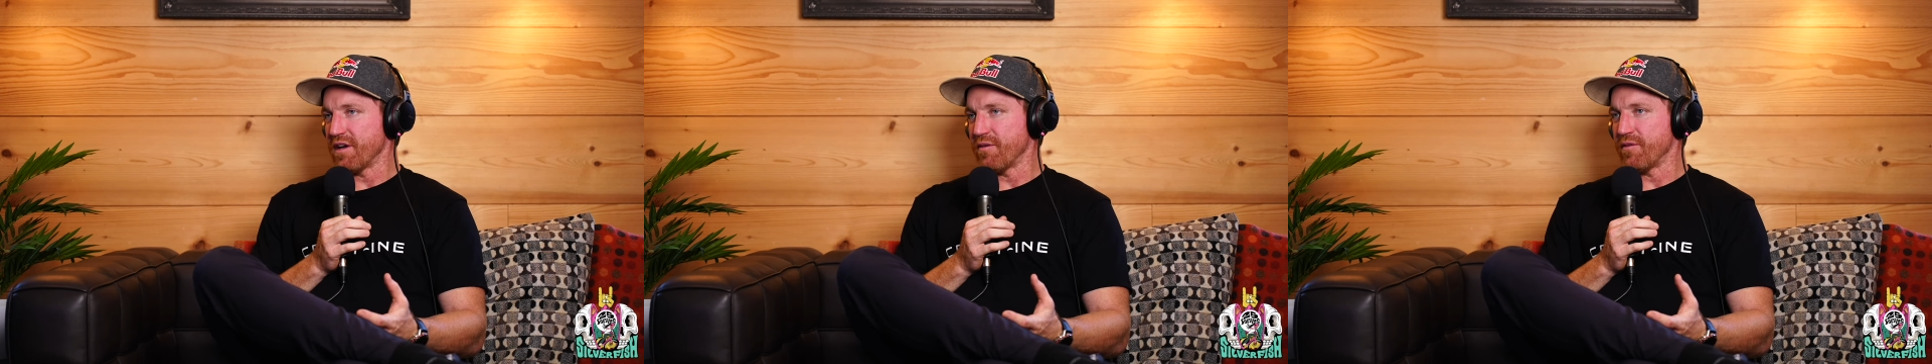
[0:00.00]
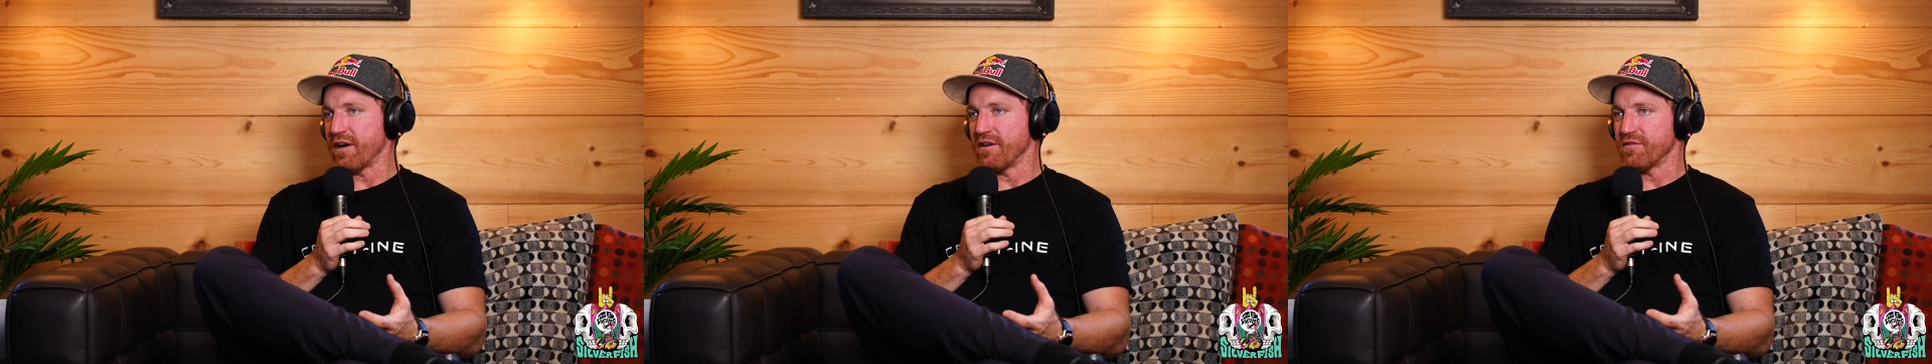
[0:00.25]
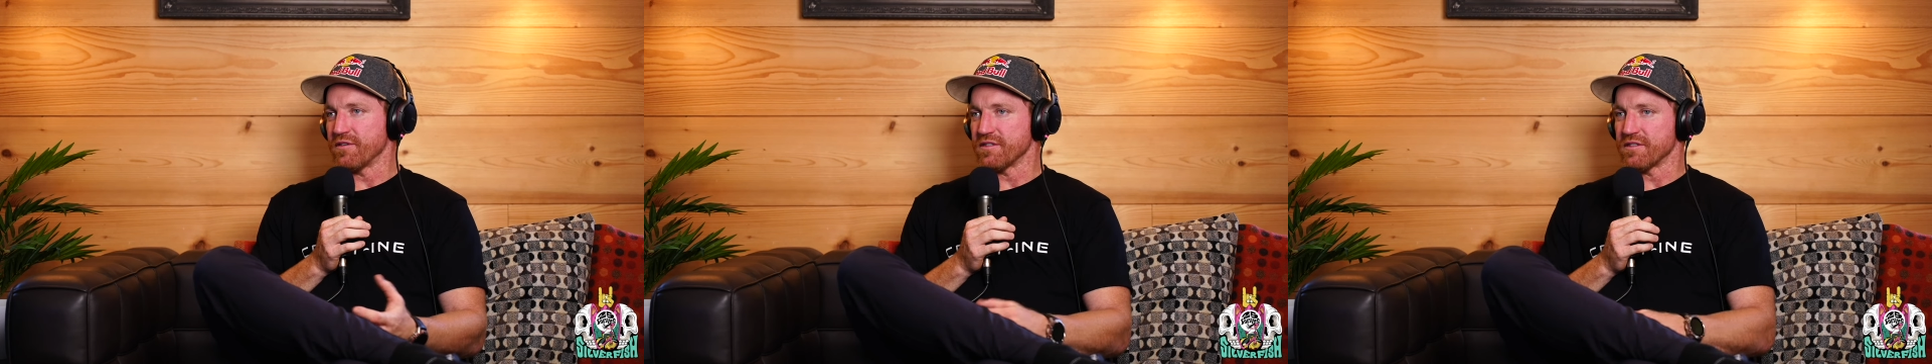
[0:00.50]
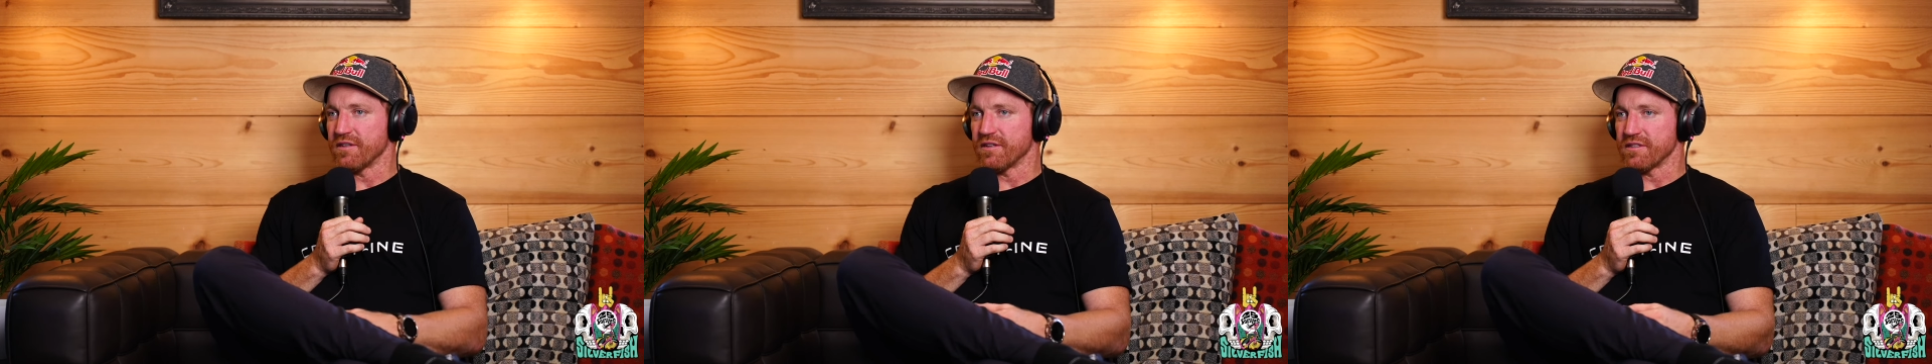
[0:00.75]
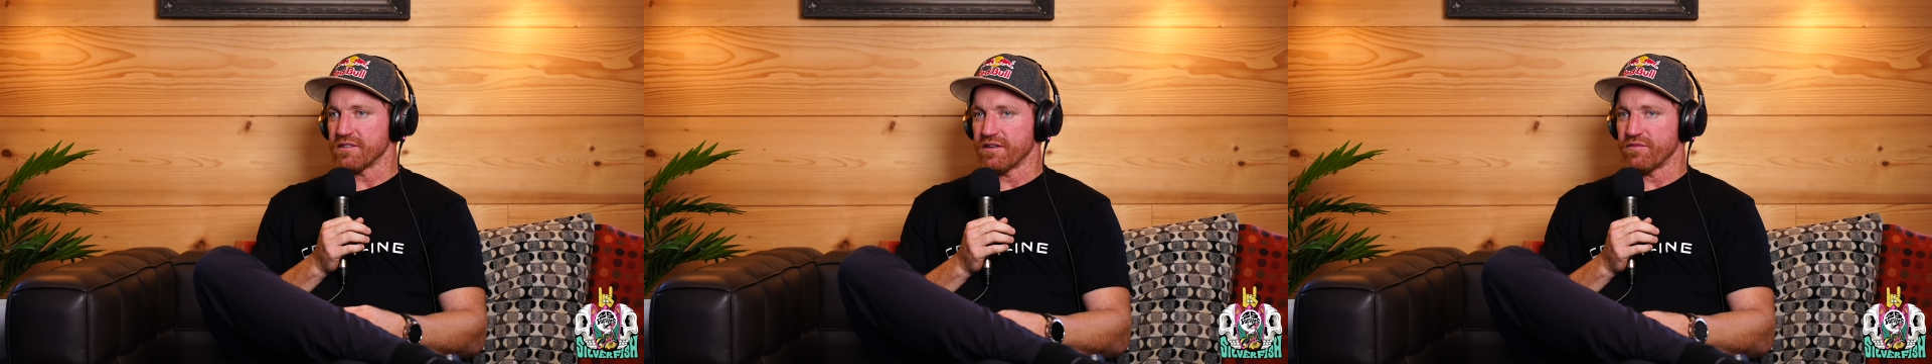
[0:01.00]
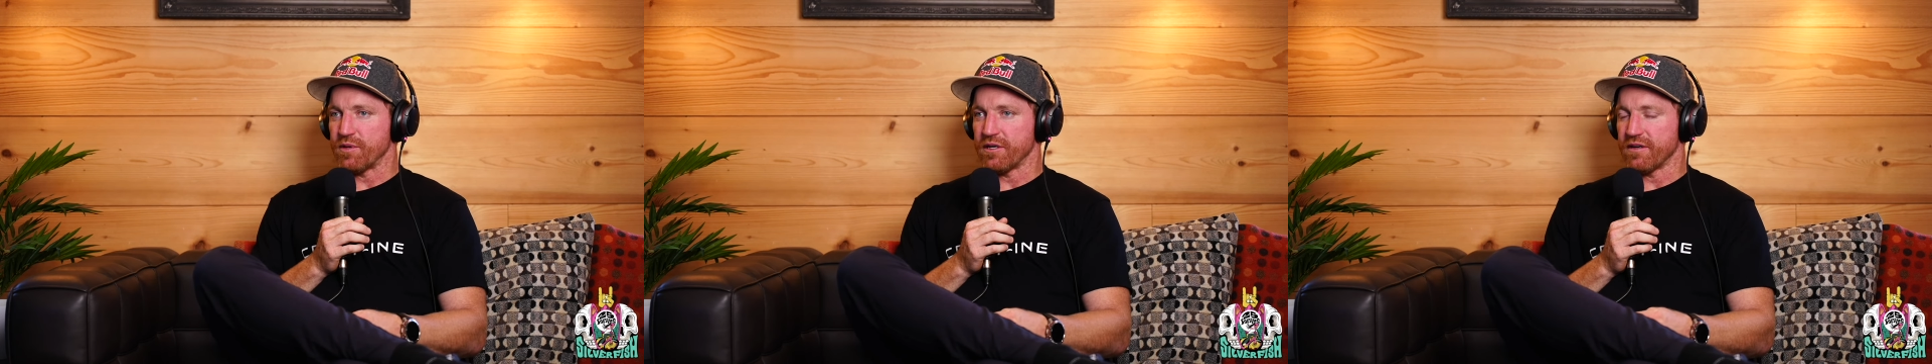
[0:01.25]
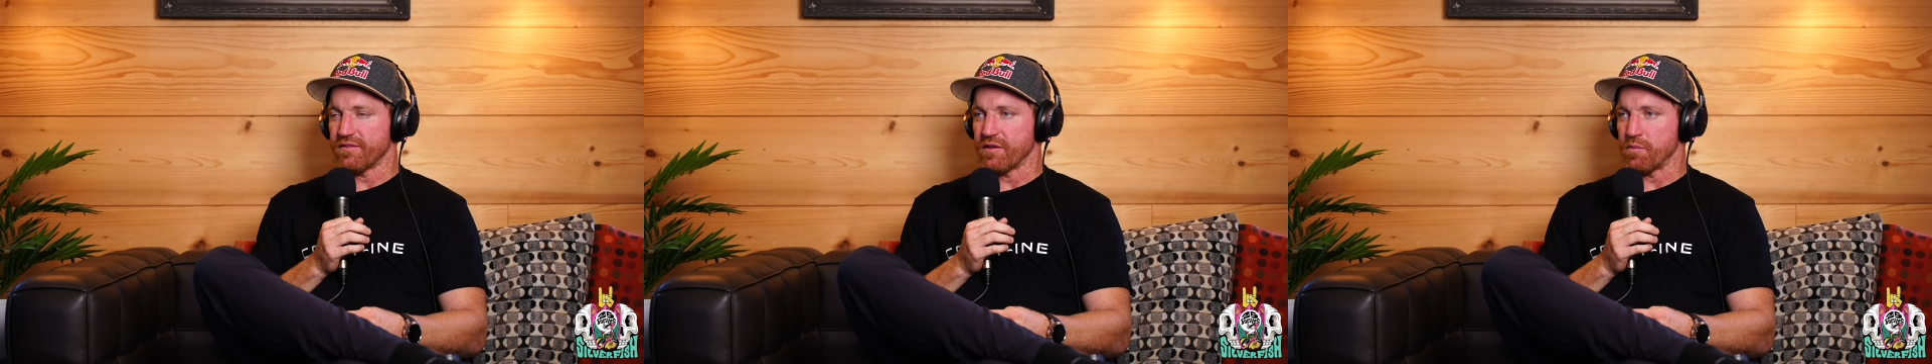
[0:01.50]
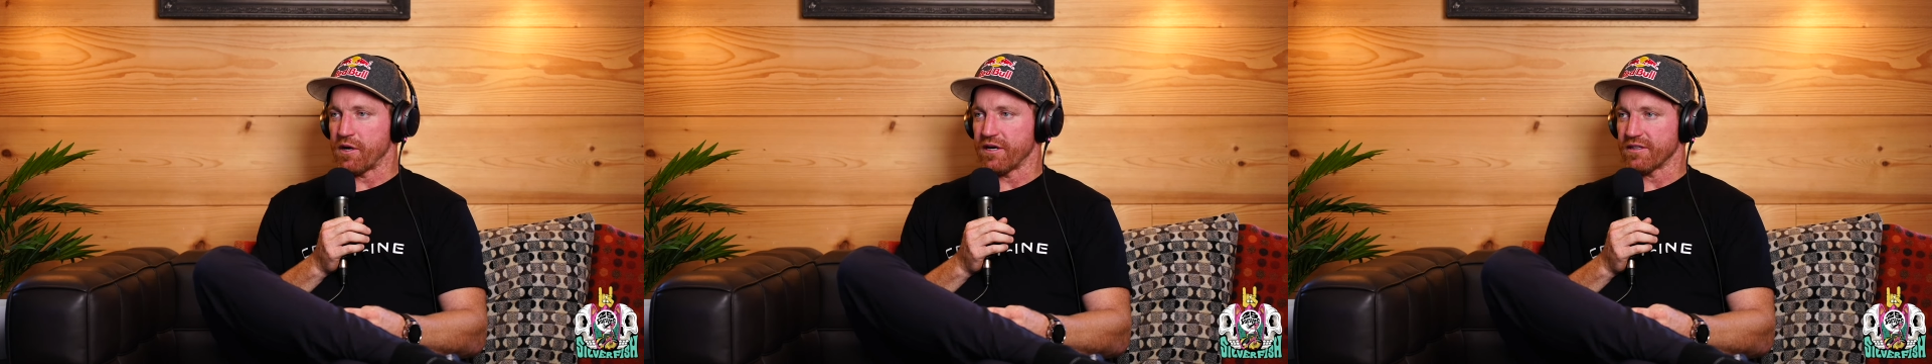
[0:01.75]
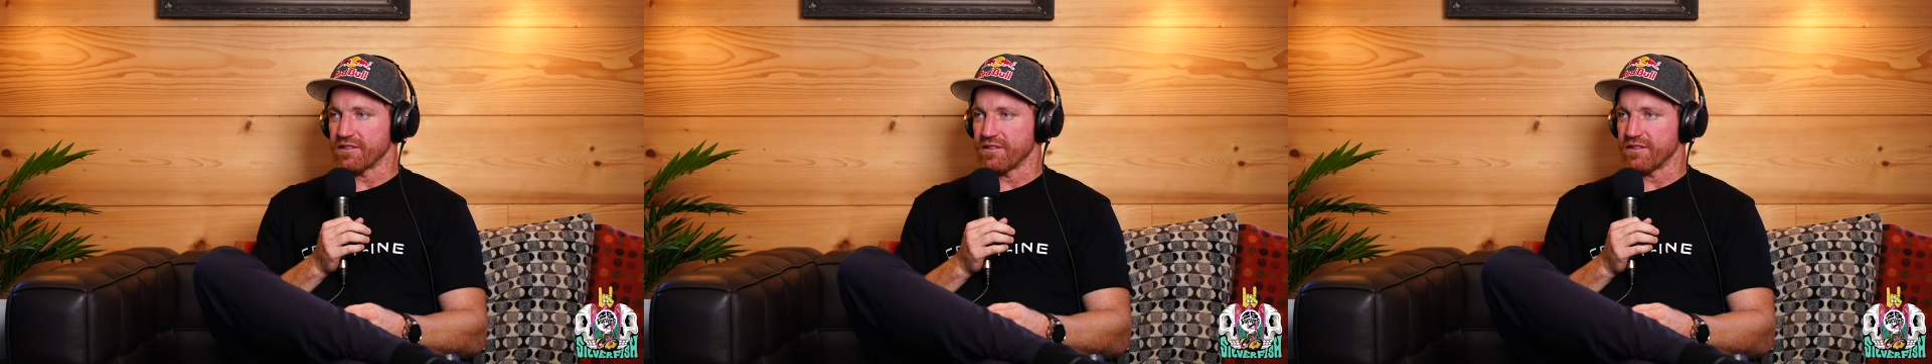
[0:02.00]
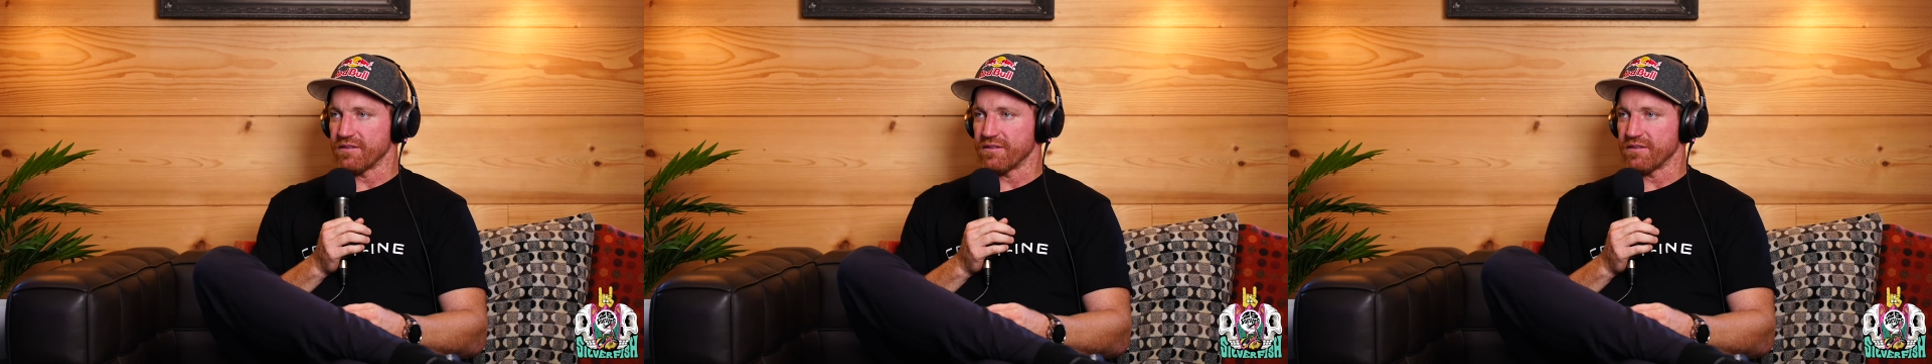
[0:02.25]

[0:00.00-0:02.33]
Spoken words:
can't ride for as long as I've been off the bike